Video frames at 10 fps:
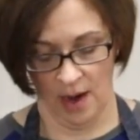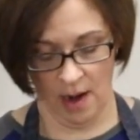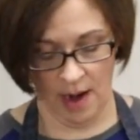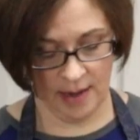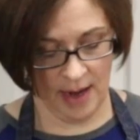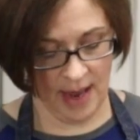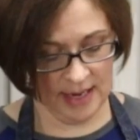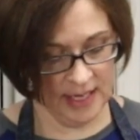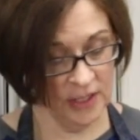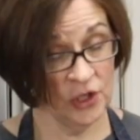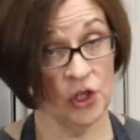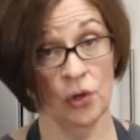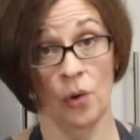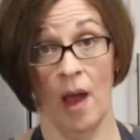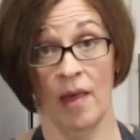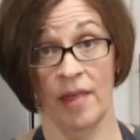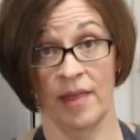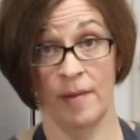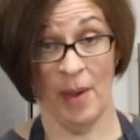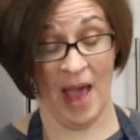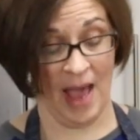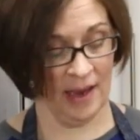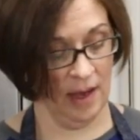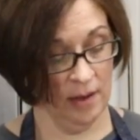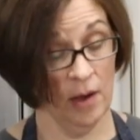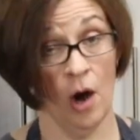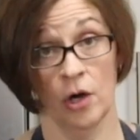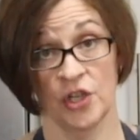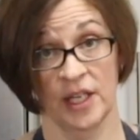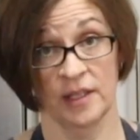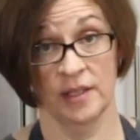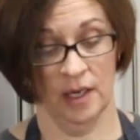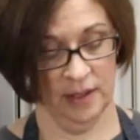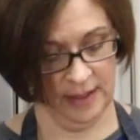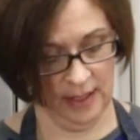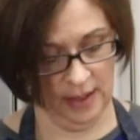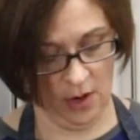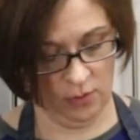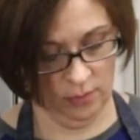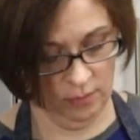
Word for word: All right, and into the bag our chicken stock is gonna go.